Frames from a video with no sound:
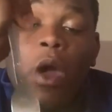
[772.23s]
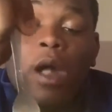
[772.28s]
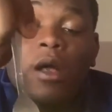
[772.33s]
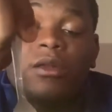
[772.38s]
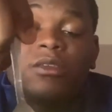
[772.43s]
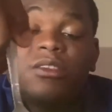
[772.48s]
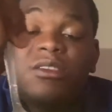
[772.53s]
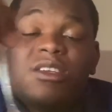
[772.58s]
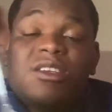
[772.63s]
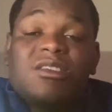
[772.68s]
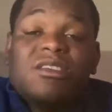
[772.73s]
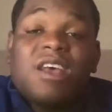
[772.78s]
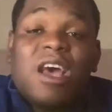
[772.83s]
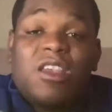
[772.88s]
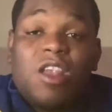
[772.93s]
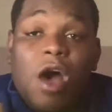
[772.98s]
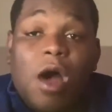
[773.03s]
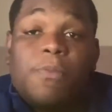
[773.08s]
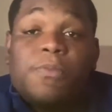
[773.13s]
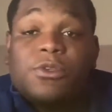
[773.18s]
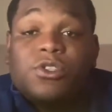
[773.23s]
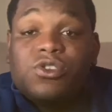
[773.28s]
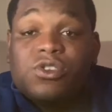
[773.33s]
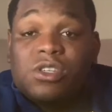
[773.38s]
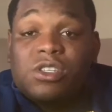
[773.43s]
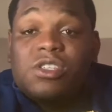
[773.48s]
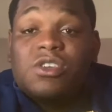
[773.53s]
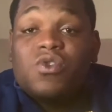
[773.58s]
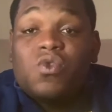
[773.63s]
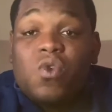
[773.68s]
seize that
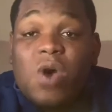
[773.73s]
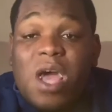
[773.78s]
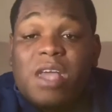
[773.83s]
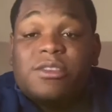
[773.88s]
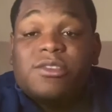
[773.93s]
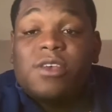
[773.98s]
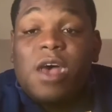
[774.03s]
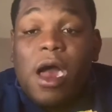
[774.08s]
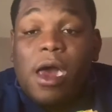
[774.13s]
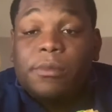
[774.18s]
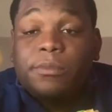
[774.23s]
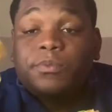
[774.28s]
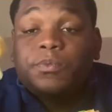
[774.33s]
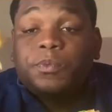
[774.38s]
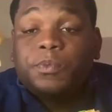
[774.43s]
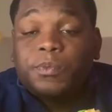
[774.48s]
opportunity at the right time,